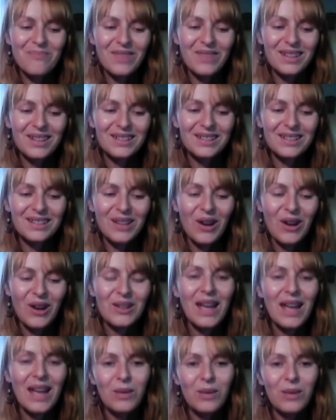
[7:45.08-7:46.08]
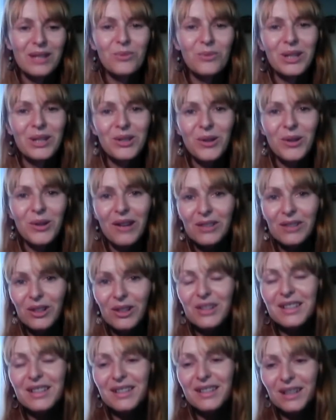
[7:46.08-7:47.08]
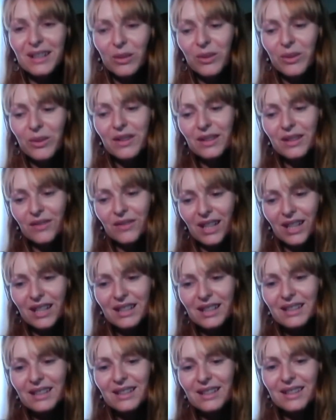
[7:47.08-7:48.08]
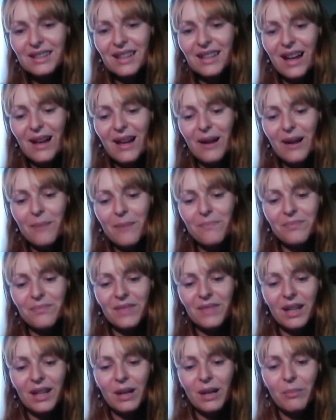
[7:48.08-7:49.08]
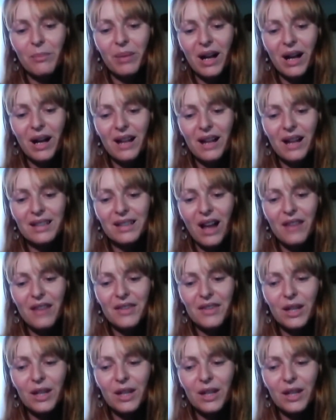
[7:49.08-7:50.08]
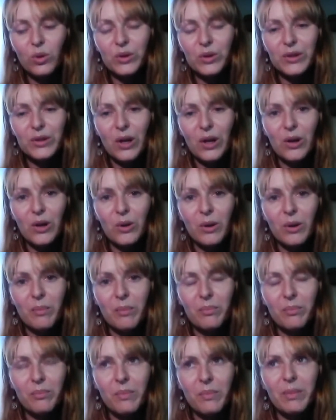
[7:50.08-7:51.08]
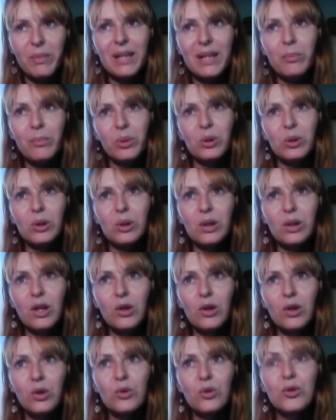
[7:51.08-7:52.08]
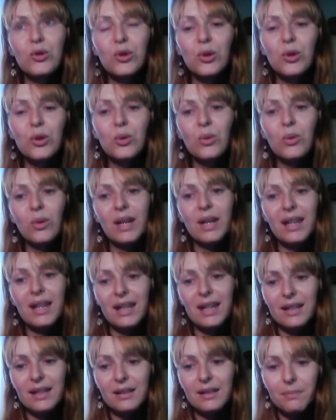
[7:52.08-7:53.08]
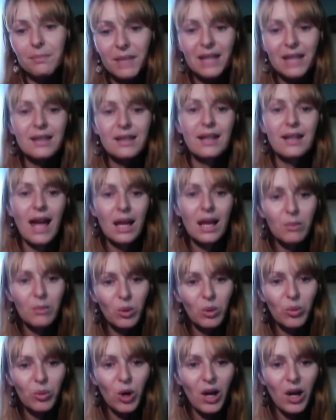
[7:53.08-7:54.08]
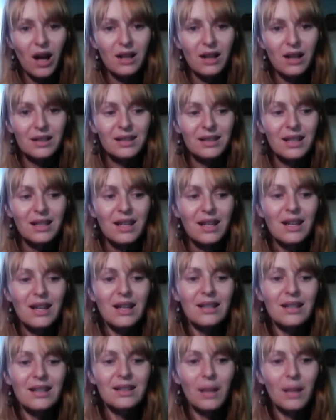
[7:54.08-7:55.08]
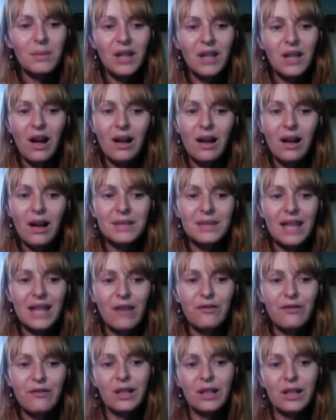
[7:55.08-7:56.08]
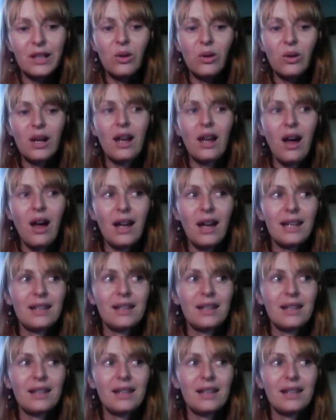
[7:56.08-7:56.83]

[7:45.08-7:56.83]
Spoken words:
So yeah, we do have a lot to deal with as vegans. But I think also people who do eat meat and animal products, sometimes they feel like